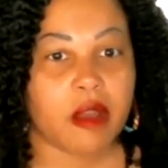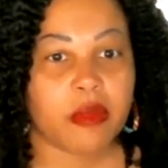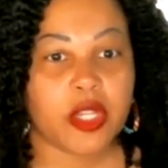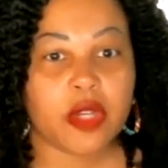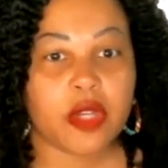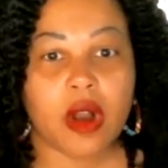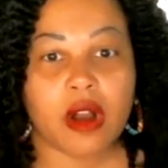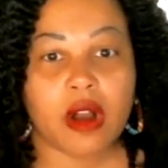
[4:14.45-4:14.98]

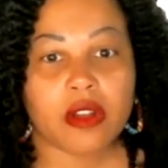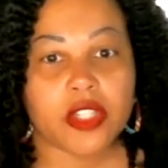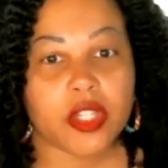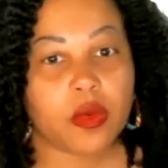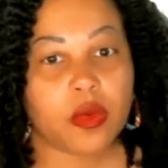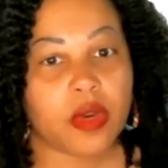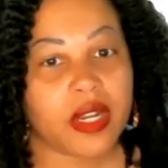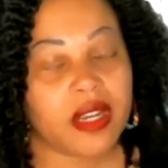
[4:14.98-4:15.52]
You
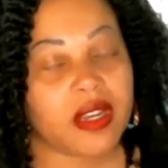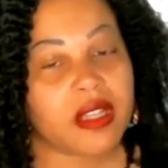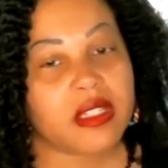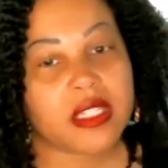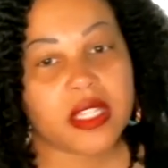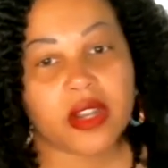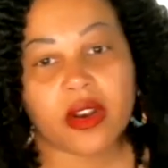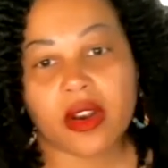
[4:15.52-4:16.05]
also want to
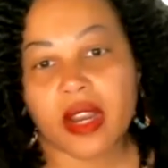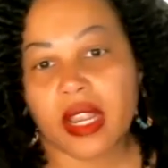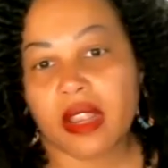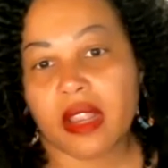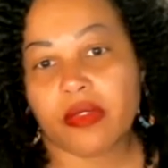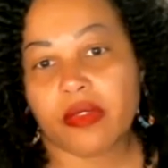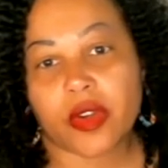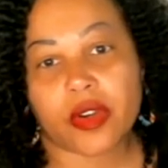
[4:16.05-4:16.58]
consider
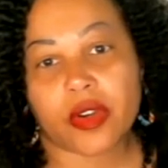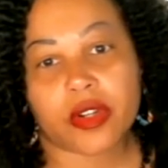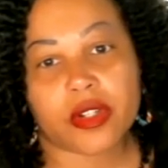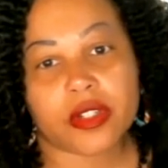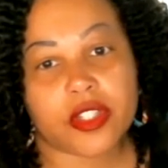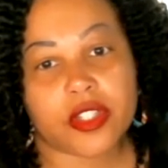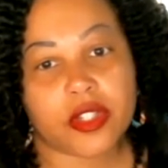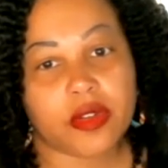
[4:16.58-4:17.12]
if your
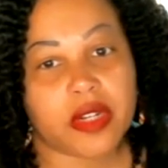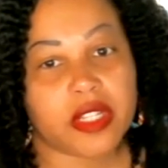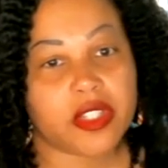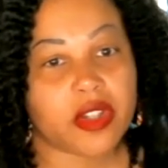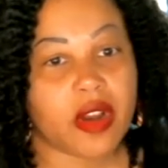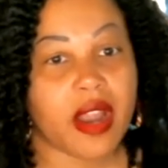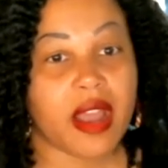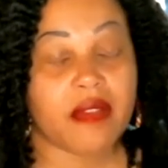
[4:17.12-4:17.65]
students
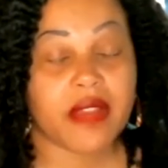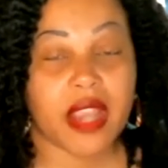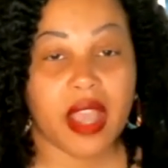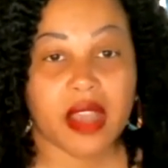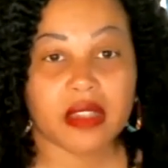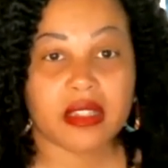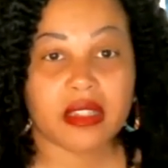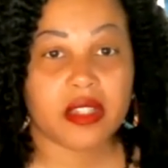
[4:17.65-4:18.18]
are having
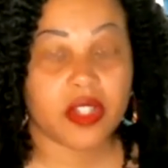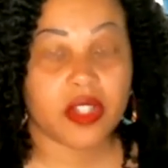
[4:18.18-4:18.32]
access